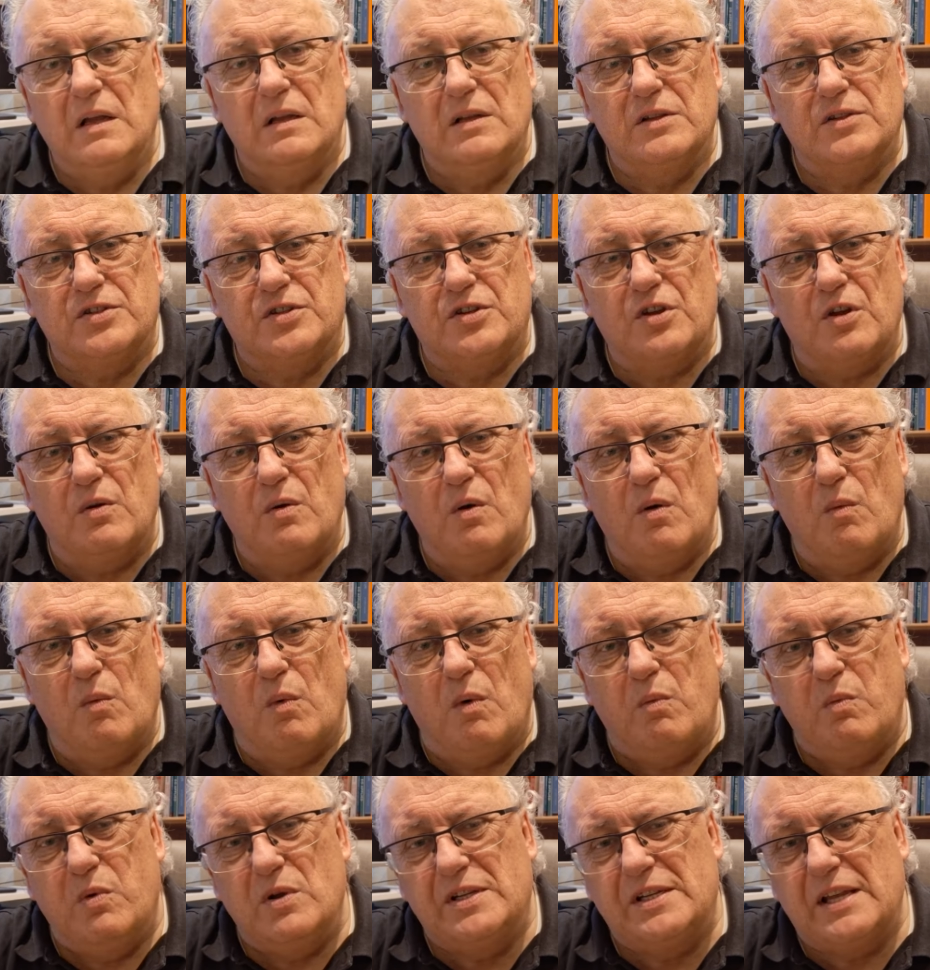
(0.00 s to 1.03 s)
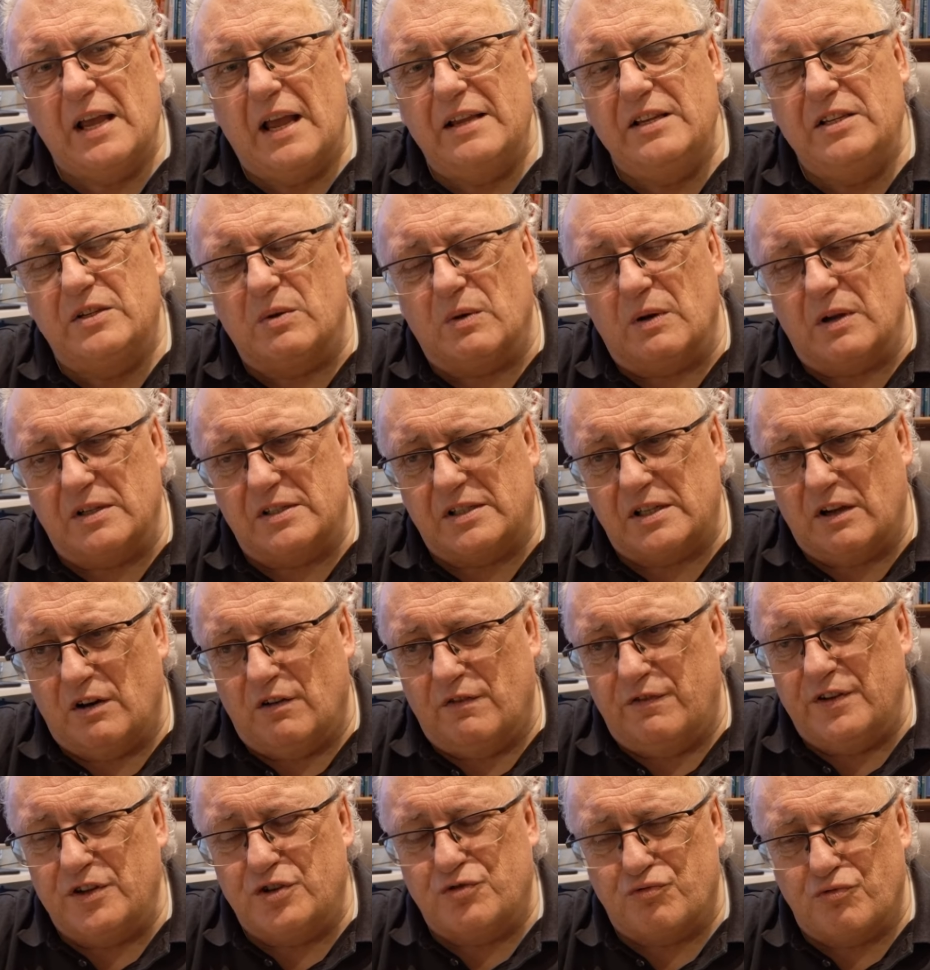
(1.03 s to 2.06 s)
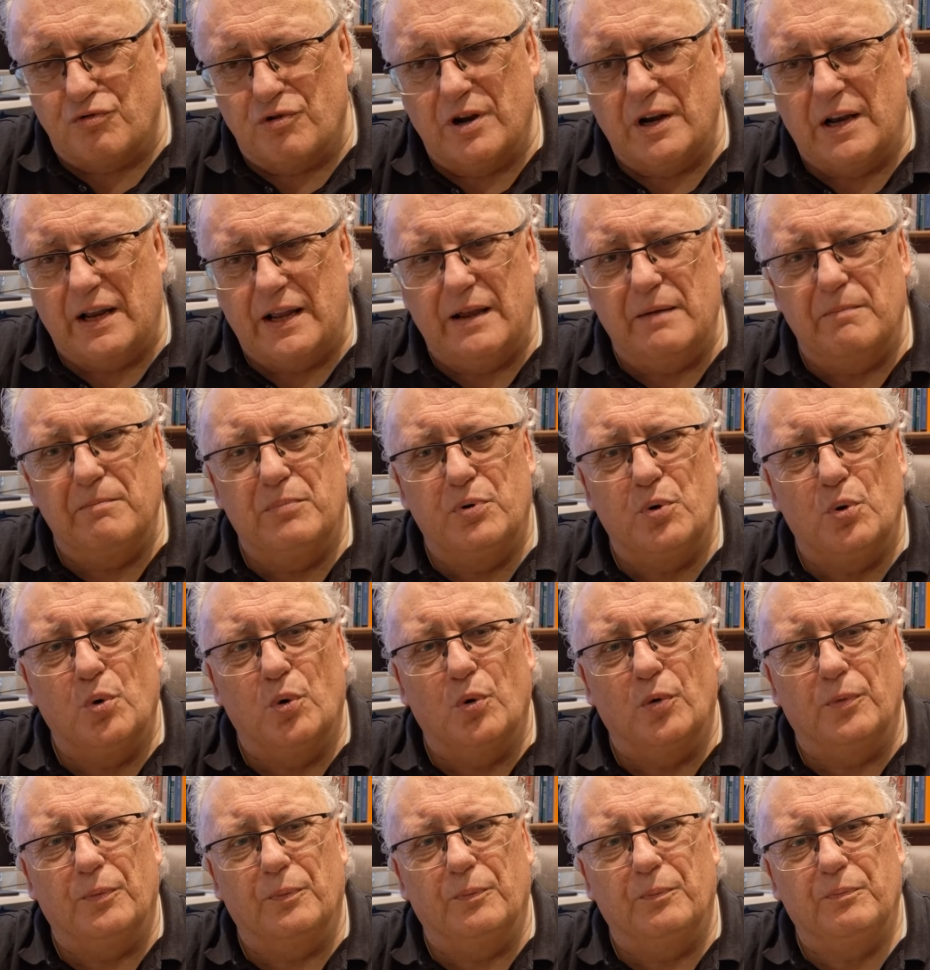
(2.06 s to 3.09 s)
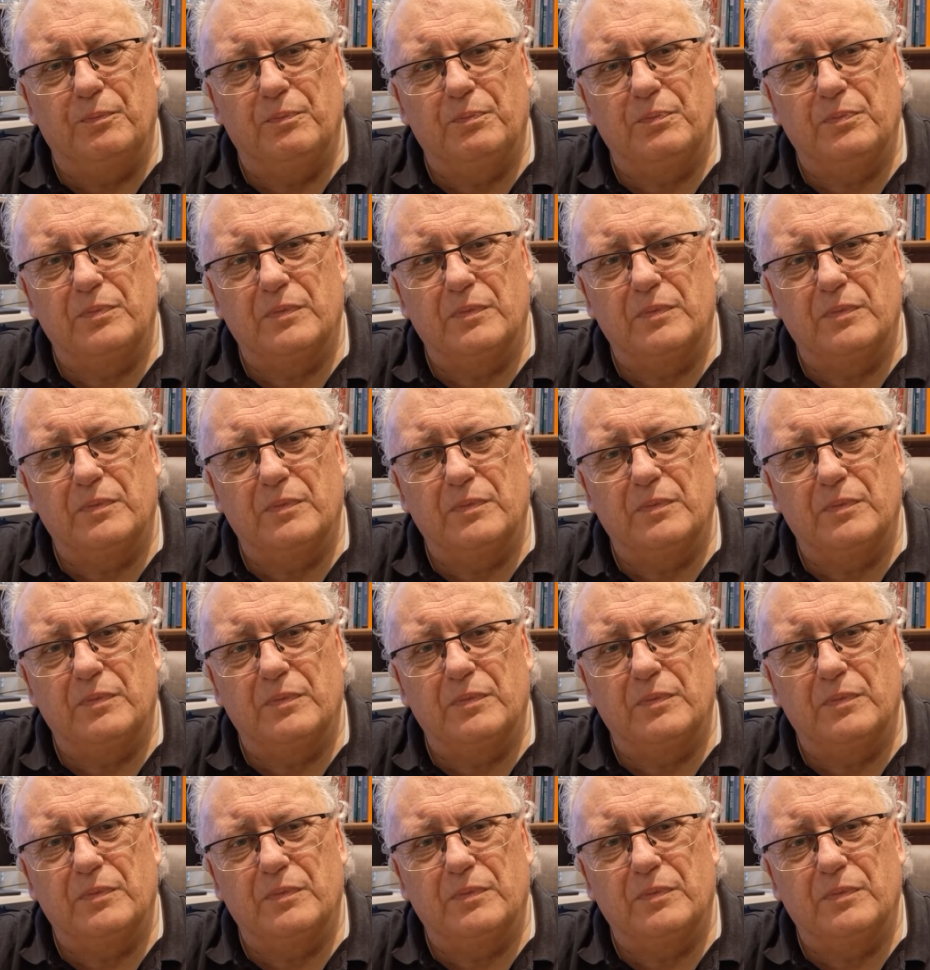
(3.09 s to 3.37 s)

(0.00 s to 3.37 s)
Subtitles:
So what we say to ourselves is really important,